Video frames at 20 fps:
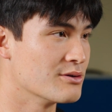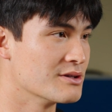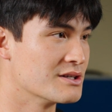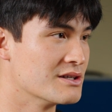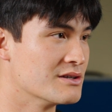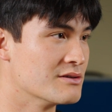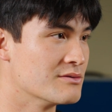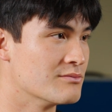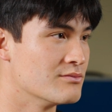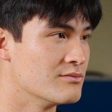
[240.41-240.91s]

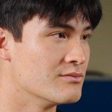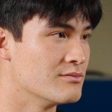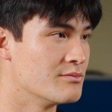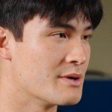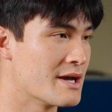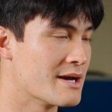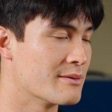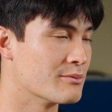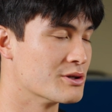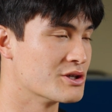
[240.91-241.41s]
only
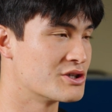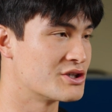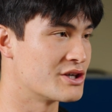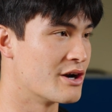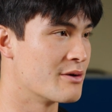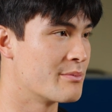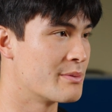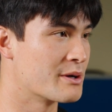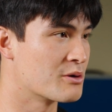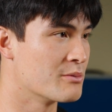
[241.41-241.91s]
be able to
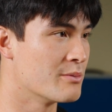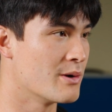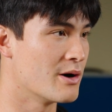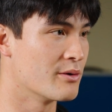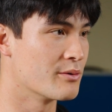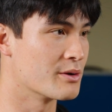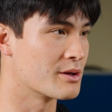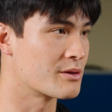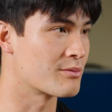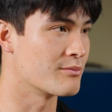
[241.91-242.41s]
share
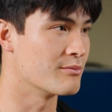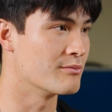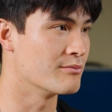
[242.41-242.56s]
pickleball with